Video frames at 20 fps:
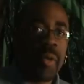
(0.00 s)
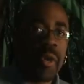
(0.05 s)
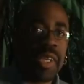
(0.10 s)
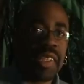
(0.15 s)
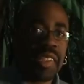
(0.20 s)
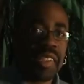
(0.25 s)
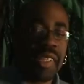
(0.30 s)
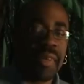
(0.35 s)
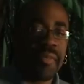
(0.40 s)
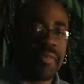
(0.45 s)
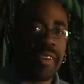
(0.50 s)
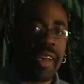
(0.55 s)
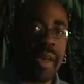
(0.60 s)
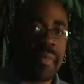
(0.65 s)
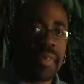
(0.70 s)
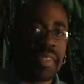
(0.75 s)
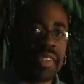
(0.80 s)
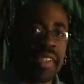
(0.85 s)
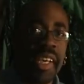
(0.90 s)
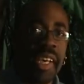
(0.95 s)
mate, it's Tempe
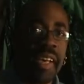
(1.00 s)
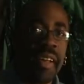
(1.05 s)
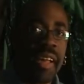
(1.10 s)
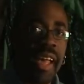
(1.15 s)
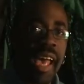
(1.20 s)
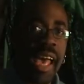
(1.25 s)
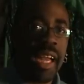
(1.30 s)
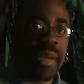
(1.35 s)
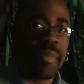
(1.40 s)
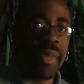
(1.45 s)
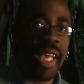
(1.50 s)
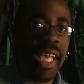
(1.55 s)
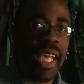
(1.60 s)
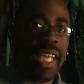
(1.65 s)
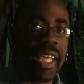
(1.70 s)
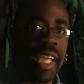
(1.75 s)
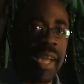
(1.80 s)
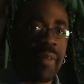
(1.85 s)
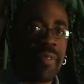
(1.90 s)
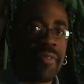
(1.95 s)
Ibis here, and I'm here,
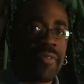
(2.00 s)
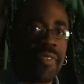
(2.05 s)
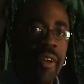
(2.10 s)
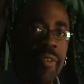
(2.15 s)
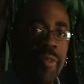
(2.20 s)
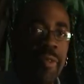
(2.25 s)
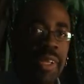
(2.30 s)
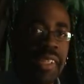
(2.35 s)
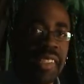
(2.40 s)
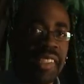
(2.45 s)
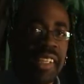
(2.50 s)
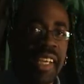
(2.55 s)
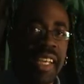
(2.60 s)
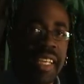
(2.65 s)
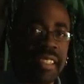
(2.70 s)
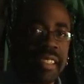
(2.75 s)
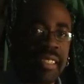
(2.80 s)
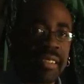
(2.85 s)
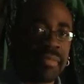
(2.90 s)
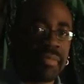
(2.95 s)
yeah, with Feral
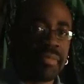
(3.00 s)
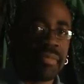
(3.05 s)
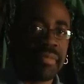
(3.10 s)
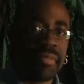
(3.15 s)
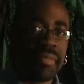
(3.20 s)
Instincts.